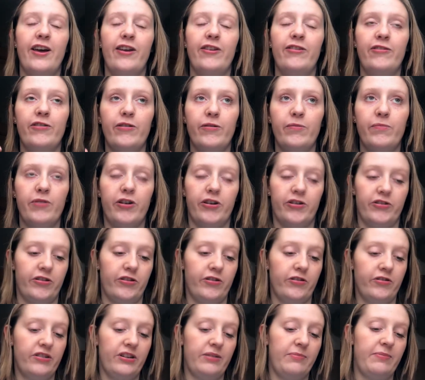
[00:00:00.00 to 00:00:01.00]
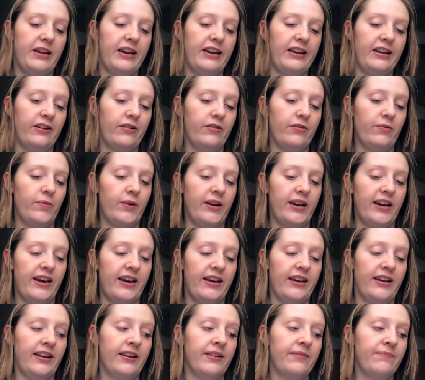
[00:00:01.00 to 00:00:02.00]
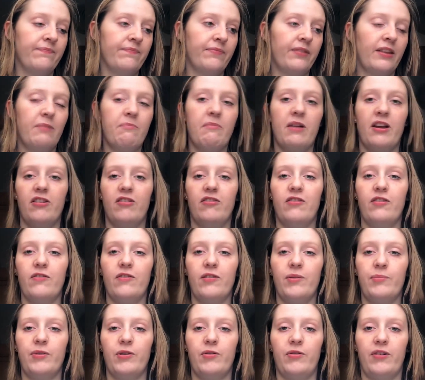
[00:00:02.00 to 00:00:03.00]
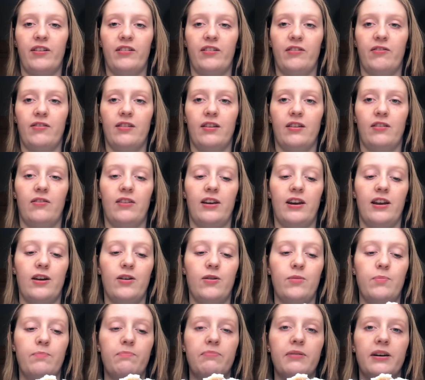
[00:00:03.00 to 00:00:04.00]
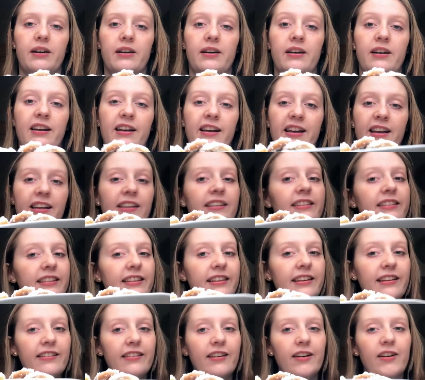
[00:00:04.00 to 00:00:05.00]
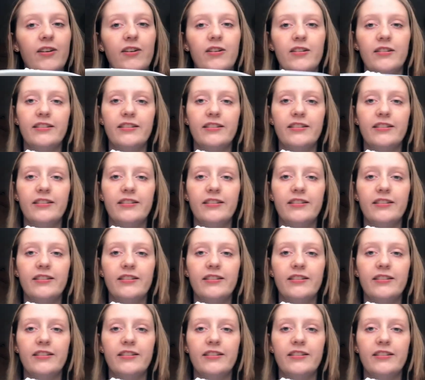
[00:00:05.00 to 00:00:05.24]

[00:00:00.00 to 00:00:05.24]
tomorrow, depending on when I manage to film the rest of this video. But these are all